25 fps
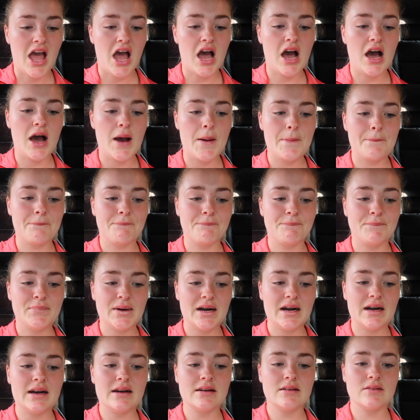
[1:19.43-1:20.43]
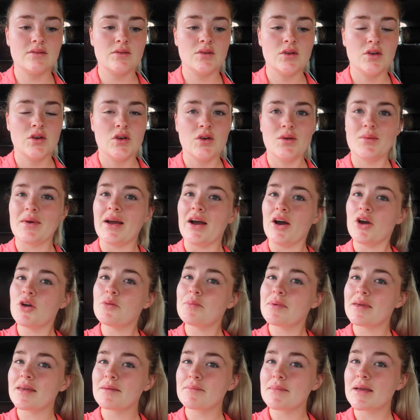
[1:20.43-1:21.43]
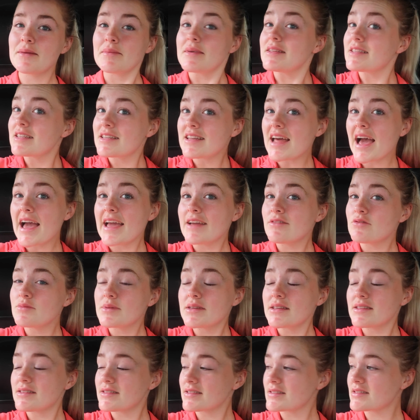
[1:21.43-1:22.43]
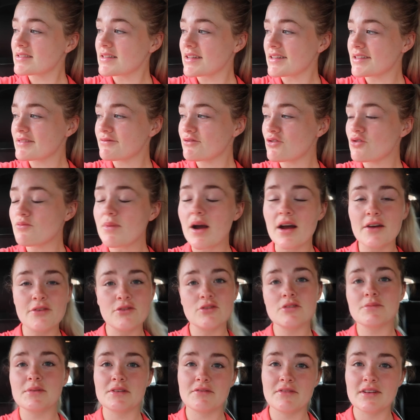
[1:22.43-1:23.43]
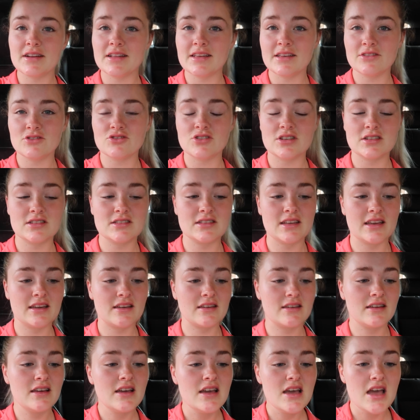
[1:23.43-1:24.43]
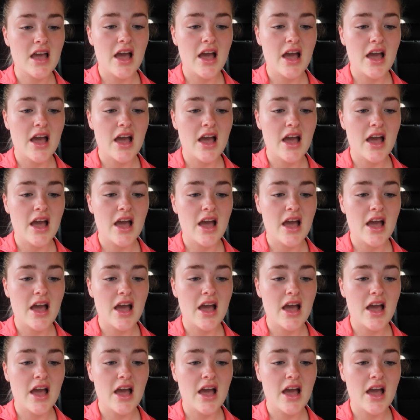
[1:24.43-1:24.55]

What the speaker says: but we're hoping maybe today will be successful. But I thought it'd be really interesting